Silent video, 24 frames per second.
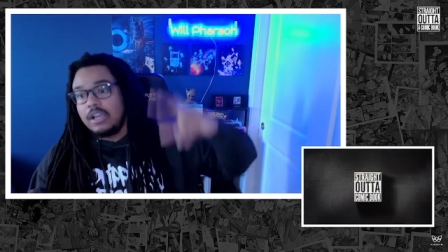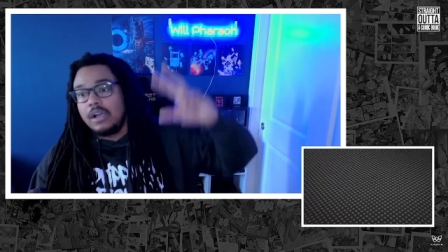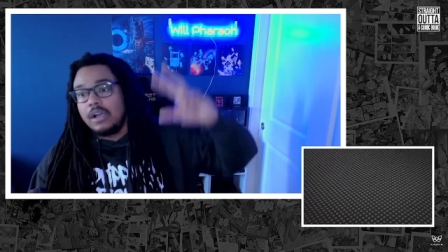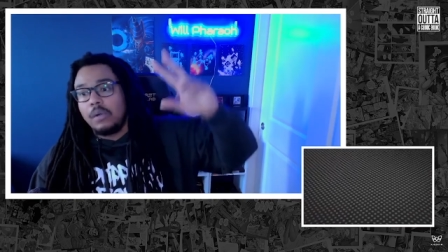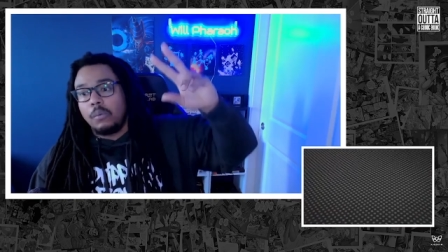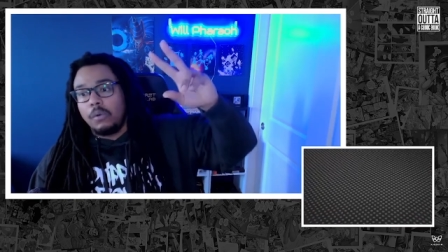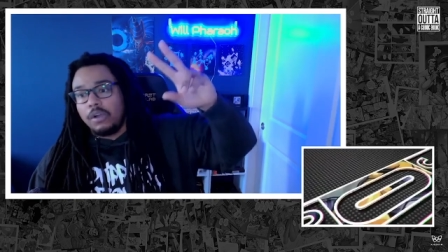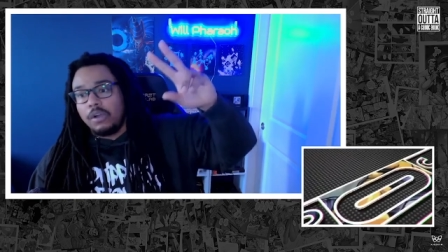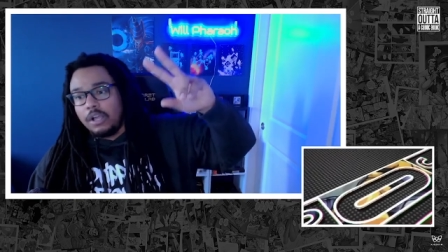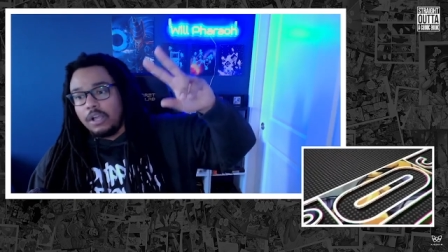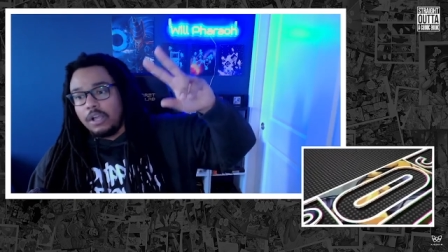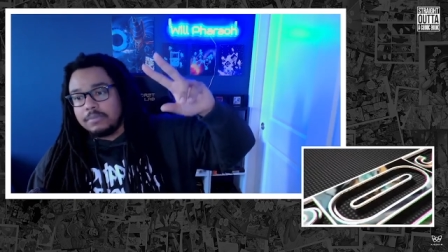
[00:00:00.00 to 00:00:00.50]

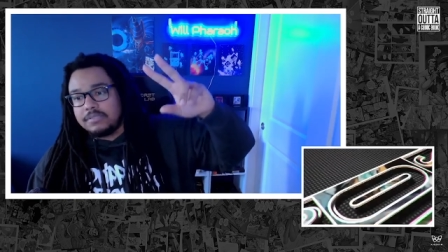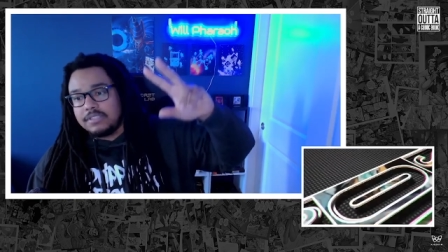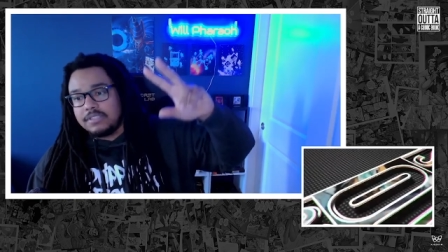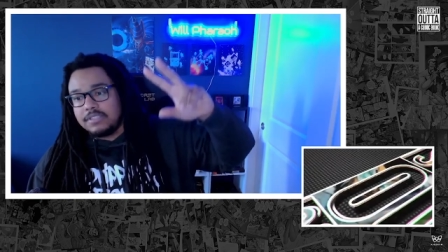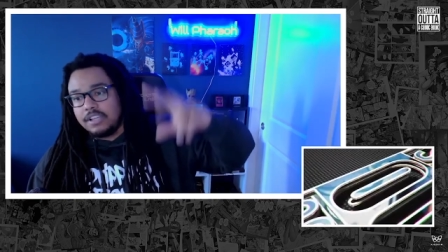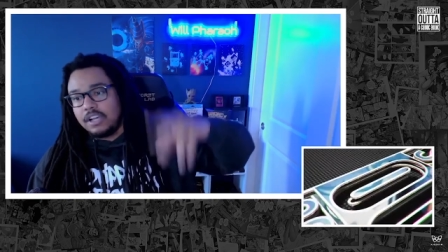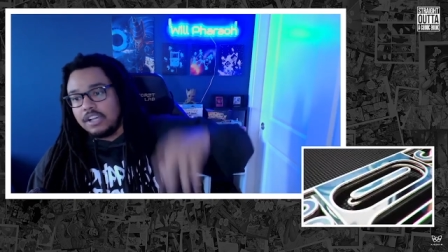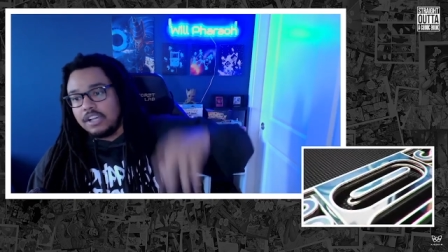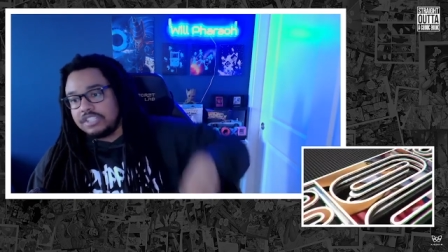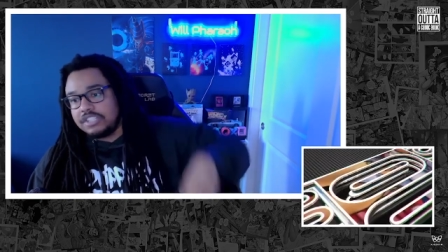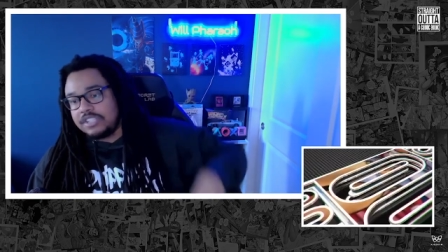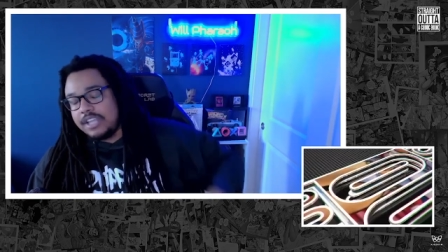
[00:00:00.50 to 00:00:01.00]
What up?
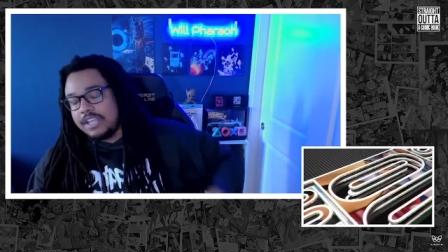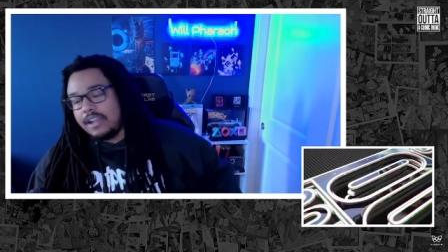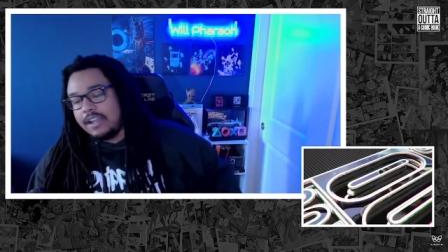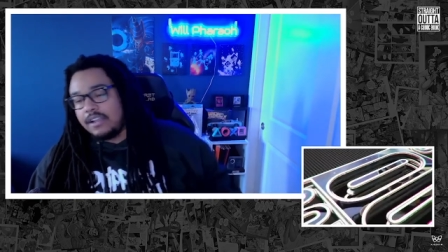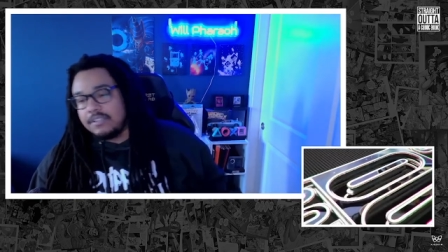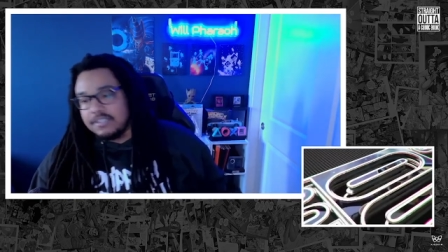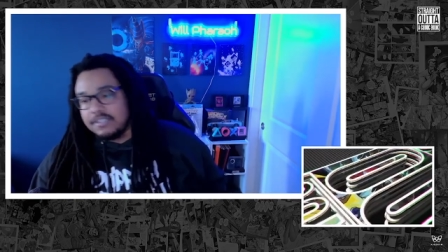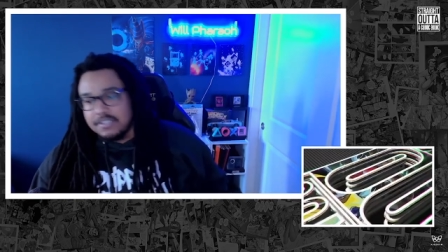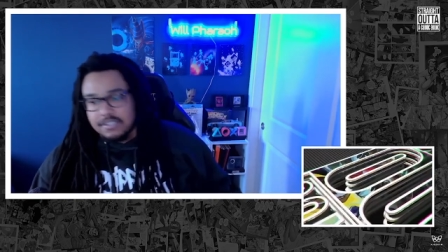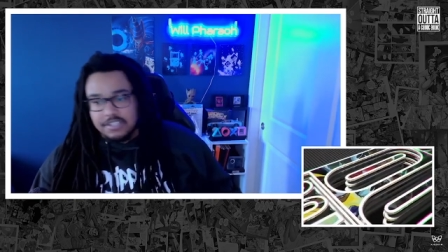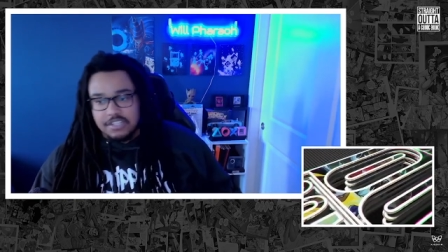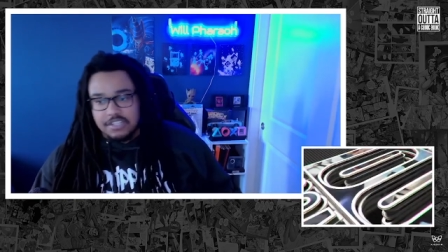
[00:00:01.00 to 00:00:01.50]
Shout out
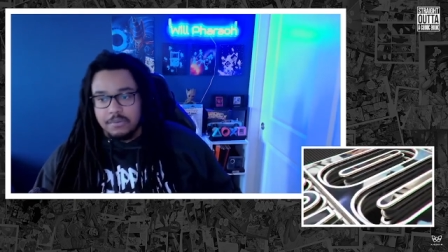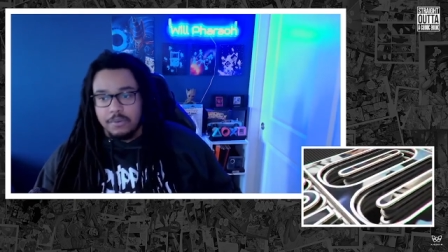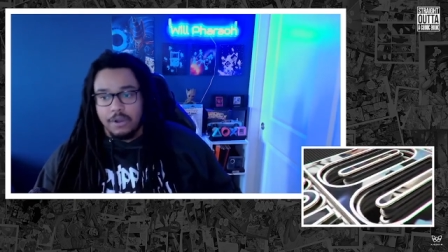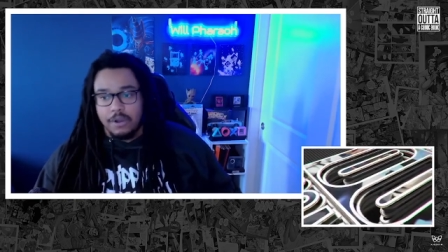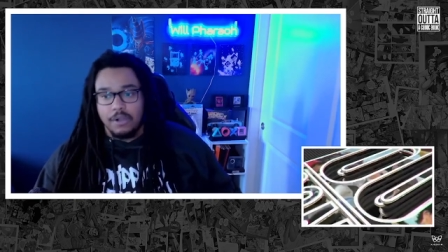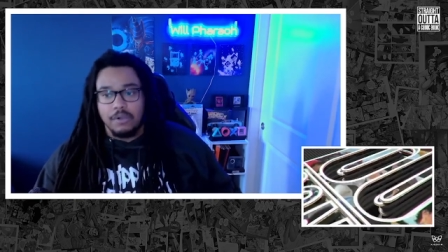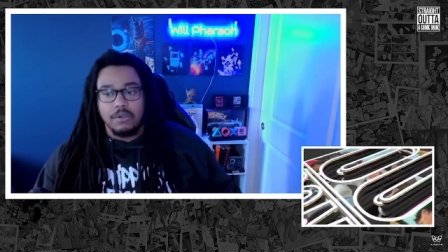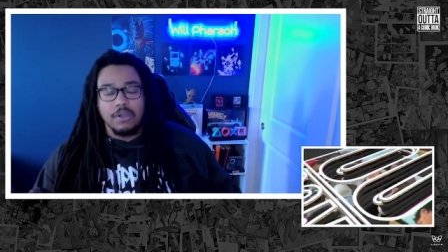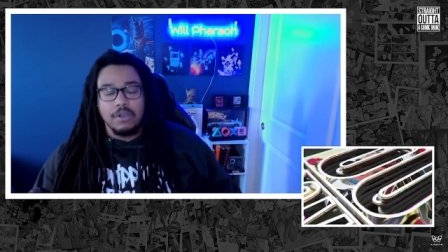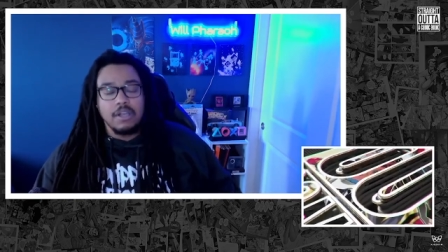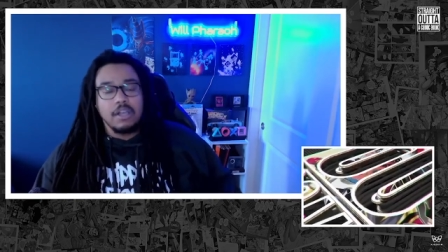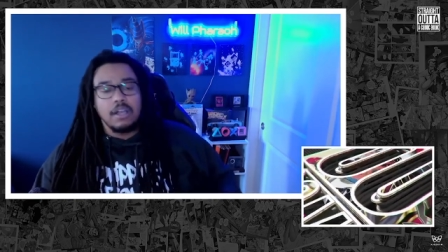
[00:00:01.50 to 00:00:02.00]
to
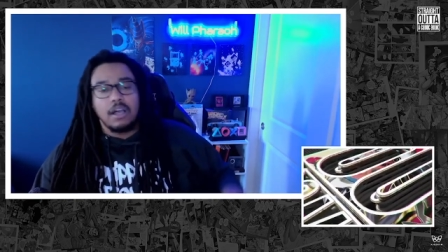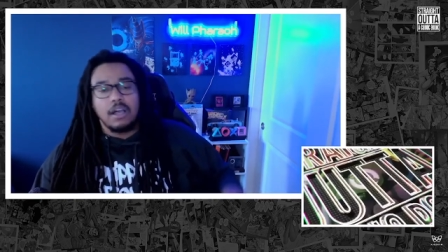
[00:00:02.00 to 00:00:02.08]
Zero.